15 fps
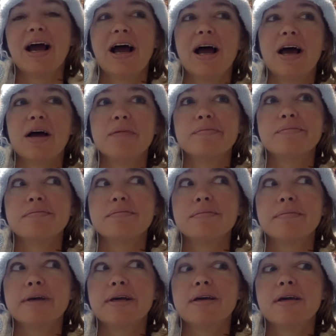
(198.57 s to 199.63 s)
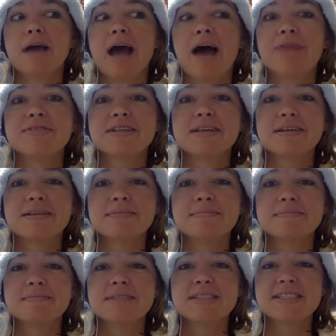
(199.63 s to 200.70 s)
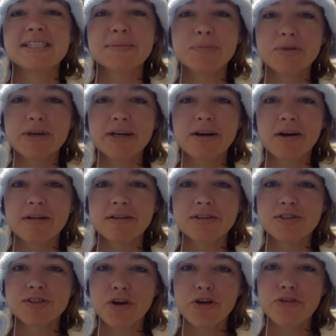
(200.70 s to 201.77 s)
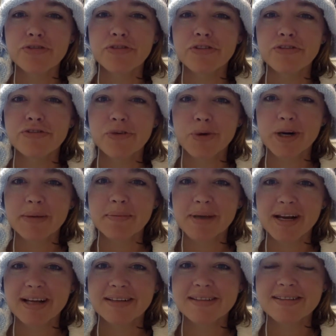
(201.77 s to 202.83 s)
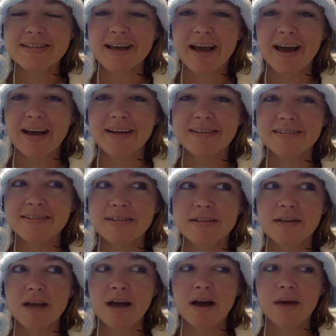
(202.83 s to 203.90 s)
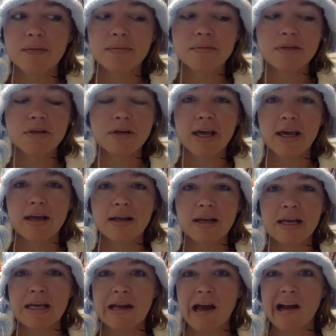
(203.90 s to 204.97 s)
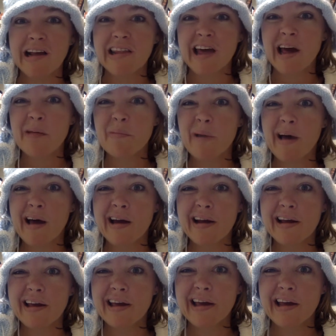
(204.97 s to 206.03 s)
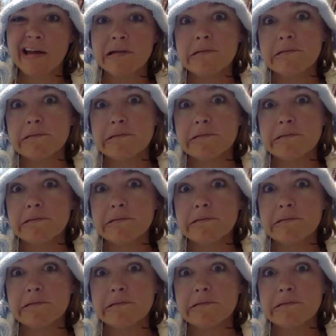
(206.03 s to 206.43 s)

but you have to simmer it on the stove for 40 minutes and you can't eat out of that pot again.